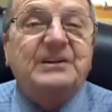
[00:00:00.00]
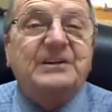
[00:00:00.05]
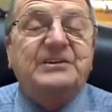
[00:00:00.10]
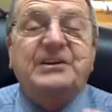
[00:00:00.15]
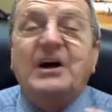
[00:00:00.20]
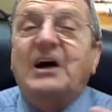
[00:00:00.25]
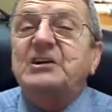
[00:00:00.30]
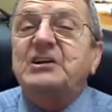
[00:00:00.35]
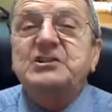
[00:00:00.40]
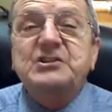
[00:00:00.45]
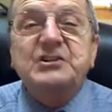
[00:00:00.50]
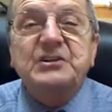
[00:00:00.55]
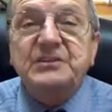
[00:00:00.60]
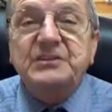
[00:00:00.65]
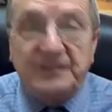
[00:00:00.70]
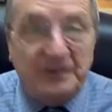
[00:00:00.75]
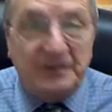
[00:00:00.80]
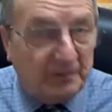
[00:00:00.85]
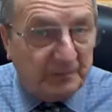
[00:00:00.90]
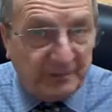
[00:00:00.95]

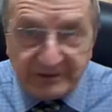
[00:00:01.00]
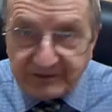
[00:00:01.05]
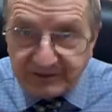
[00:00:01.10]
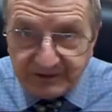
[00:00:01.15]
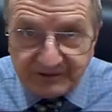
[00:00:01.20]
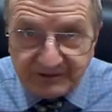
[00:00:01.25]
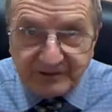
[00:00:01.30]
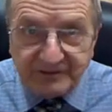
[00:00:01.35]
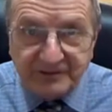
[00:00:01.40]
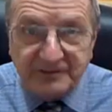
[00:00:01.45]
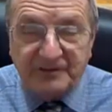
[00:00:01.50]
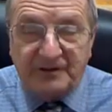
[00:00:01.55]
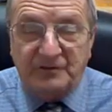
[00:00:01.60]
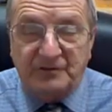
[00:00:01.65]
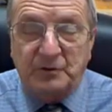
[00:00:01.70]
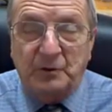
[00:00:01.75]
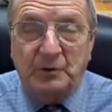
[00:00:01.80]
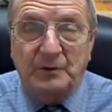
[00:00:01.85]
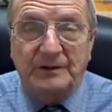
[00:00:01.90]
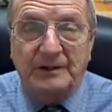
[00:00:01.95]
deductions. Businesses
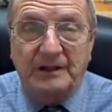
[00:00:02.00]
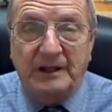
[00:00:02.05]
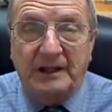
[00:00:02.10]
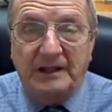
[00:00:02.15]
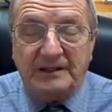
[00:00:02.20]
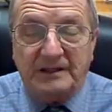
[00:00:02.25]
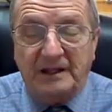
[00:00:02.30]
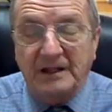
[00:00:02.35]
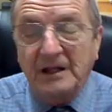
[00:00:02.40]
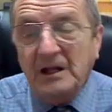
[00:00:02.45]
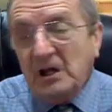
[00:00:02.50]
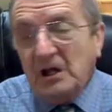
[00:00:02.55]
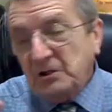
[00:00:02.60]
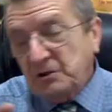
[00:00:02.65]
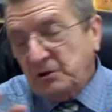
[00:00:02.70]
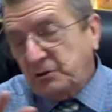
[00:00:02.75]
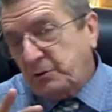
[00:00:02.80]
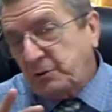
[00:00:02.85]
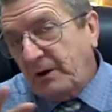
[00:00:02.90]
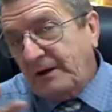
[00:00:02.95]
are doing like that.
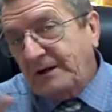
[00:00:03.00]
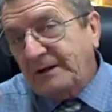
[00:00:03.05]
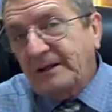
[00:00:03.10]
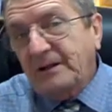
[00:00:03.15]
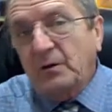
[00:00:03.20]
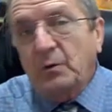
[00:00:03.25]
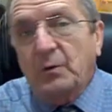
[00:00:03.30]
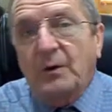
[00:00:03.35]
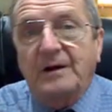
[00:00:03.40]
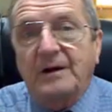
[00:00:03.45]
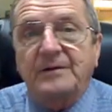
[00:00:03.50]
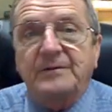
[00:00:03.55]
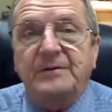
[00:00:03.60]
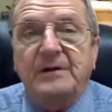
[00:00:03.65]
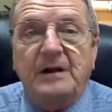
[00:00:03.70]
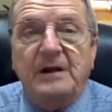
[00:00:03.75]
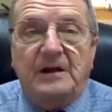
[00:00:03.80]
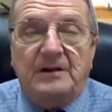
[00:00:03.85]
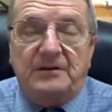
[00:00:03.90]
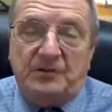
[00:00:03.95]
They're trying to get
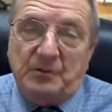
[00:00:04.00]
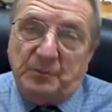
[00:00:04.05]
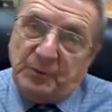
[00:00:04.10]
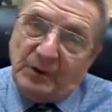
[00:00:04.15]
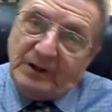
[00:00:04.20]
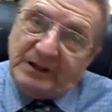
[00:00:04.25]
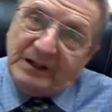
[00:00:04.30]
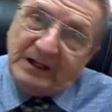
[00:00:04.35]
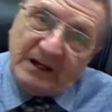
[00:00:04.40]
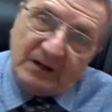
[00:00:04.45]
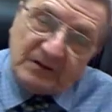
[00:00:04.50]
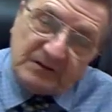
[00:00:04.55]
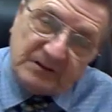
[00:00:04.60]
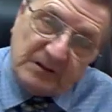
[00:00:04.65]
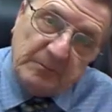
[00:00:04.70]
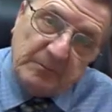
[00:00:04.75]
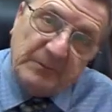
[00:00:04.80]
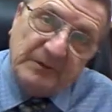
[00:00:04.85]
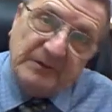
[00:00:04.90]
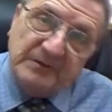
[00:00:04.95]
away to bringing
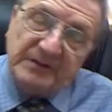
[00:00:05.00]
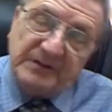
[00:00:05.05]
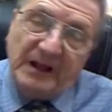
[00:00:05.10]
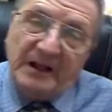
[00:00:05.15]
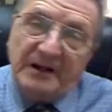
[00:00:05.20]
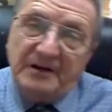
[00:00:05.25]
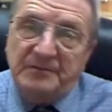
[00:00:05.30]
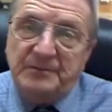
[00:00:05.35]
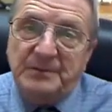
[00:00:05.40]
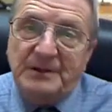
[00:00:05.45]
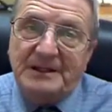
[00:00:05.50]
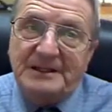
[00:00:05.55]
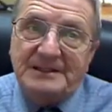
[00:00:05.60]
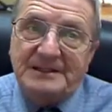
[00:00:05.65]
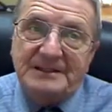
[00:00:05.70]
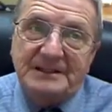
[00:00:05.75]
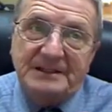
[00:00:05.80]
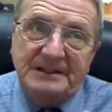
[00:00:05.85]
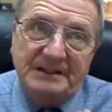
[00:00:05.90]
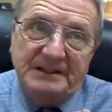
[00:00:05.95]
out companies out of
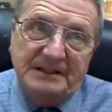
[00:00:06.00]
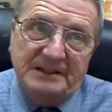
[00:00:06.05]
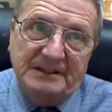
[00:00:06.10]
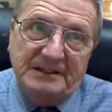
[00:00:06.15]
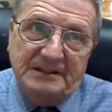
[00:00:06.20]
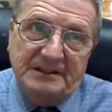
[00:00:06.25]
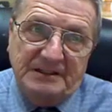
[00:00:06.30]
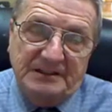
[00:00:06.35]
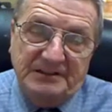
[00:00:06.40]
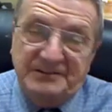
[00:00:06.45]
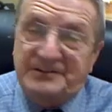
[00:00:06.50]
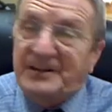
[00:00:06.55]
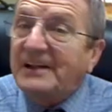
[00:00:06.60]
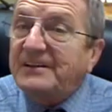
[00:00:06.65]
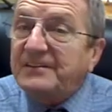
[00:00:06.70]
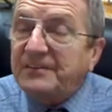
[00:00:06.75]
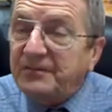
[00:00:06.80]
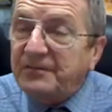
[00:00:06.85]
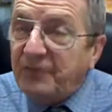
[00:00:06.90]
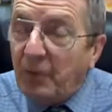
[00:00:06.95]
being
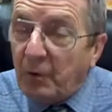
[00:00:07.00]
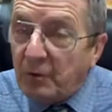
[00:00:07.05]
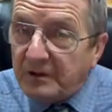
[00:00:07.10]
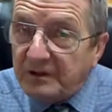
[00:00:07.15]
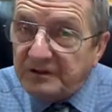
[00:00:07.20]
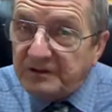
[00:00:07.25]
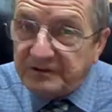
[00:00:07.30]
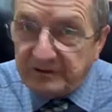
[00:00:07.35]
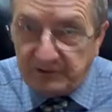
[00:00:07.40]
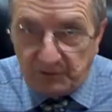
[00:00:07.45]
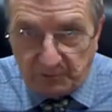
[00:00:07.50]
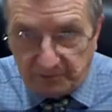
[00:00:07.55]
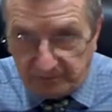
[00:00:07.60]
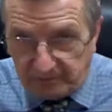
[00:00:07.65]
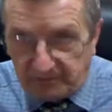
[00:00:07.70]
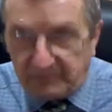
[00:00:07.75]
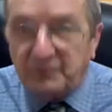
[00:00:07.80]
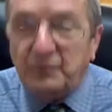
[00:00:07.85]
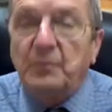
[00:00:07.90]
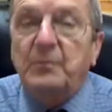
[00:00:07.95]
debt focused,
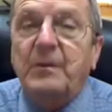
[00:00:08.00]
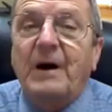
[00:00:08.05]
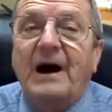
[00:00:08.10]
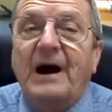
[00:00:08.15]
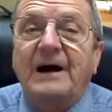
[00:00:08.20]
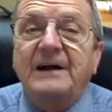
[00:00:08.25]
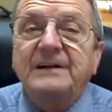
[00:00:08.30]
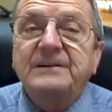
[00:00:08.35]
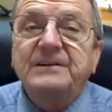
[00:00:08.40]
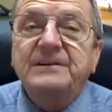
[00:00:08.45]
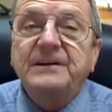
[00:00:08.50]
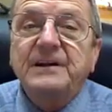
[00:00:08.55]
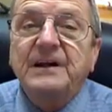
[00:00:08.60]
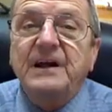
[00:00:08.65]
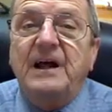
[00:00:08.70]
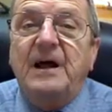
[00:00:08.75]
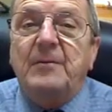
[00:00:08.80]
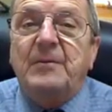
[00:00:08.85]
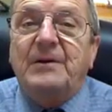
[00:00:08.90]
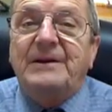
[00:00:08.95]
through bonds,
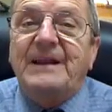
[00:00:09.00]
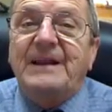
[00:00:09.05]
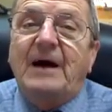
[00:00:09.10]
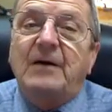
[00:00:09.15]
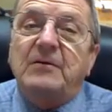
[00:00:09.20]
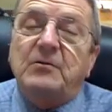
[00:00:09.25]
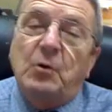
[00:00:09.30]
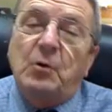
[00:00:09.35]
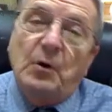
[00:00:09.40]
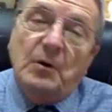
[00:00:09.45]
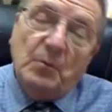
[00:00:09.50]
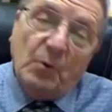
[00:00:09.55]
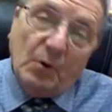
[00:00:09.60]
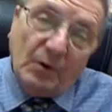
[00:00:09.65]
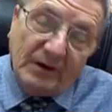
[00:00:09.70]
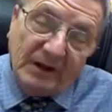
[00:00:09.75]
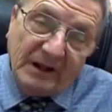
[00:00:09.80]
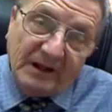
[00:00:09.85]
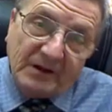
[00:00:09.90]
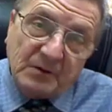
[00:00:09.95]
but now going
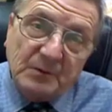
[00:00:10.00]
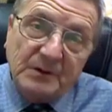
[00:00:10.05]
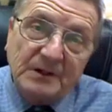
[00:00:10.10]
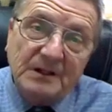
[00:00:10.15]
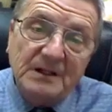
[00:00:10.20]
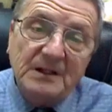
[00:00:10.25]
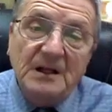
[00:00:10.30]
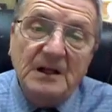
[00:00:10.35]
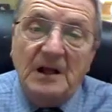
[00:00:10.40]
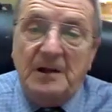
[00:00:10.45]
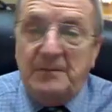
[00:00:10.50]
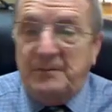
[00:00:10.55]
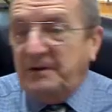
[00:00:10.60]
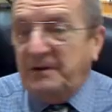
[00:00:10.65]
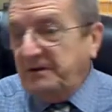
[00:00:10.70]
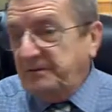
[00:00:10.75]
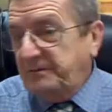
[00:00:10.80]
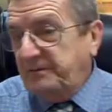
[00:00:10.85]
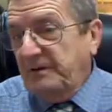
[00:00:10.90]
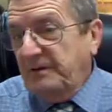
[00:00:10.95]
more equity
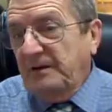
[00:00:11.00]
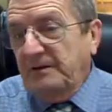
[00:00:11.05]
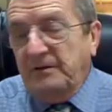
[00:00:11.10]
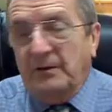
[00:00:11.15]
because